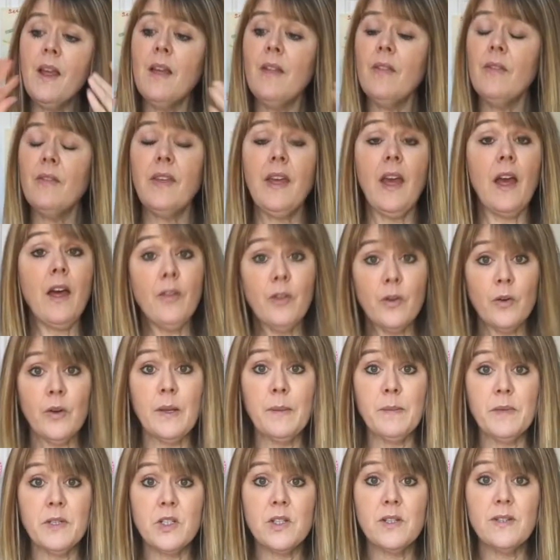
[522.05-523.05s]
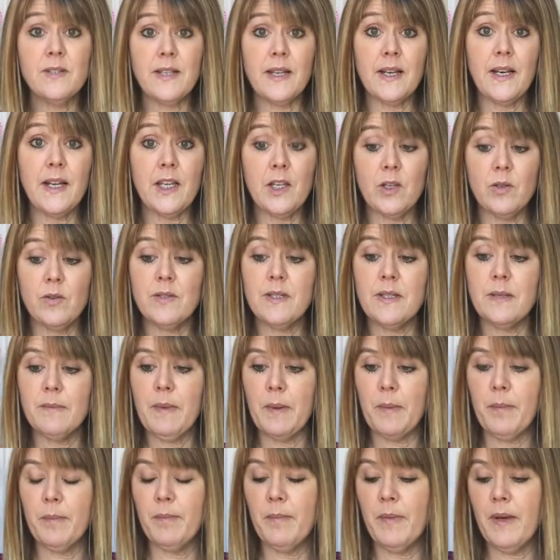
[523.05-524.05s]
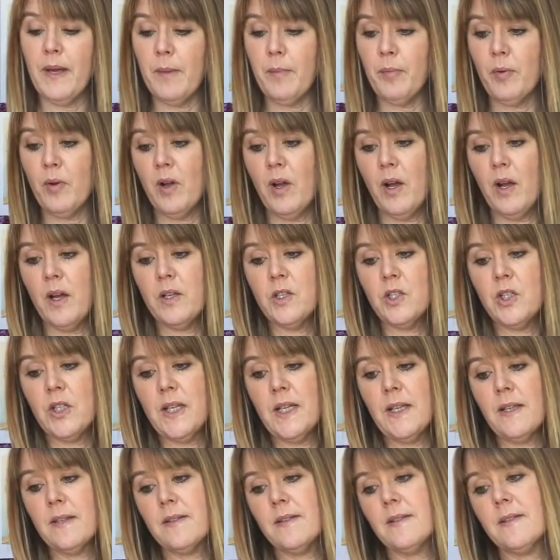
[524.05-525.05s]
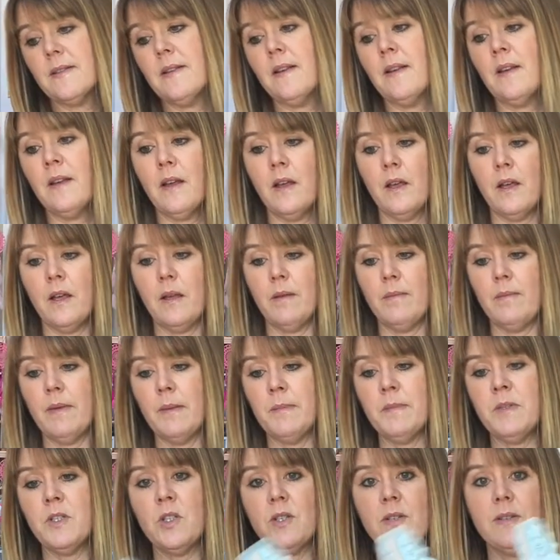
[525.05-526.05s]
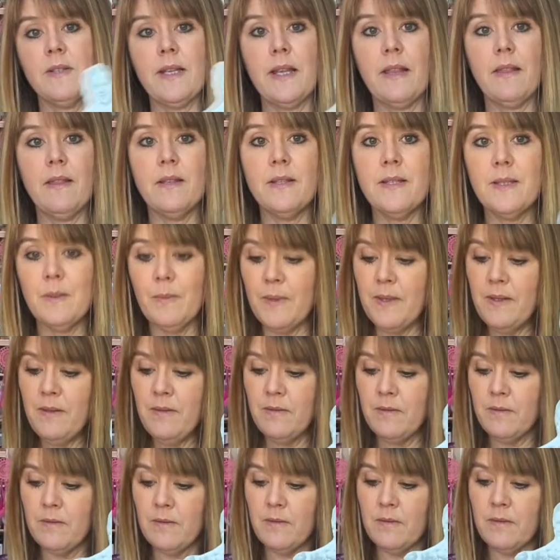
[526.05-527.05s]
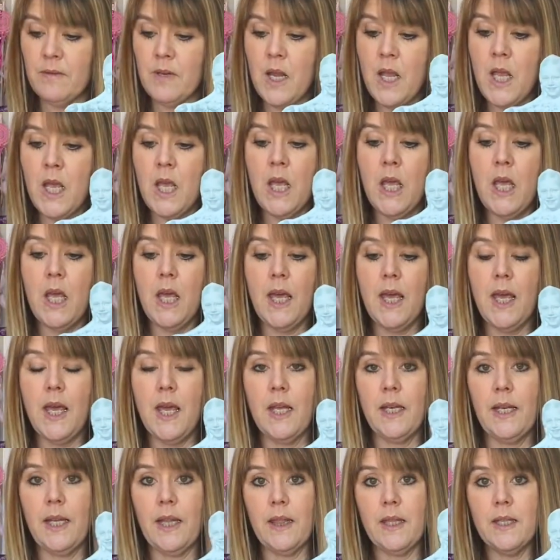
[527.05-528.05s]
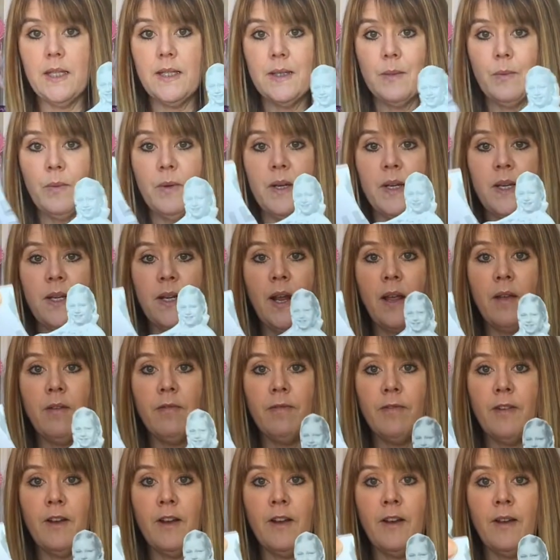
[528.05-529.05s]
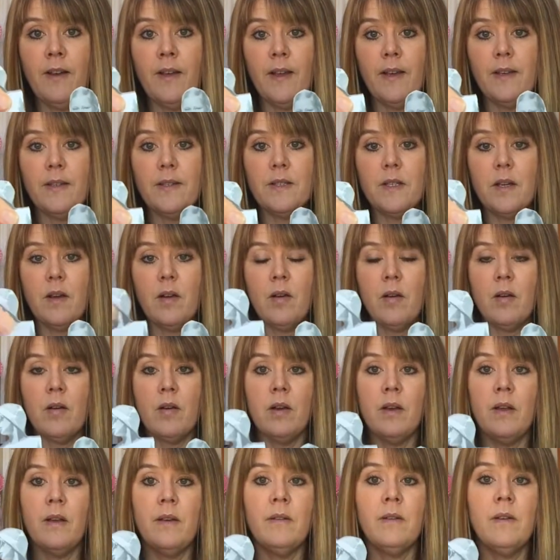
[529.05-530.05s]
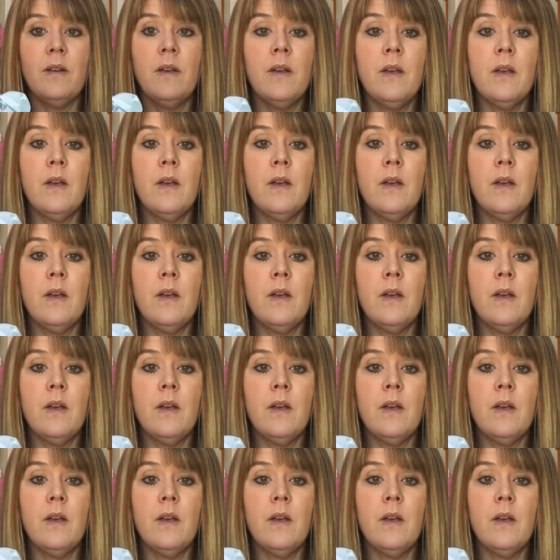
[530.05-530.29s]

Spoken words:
the other images that I use in my projects, images like this one, and like this one, I find on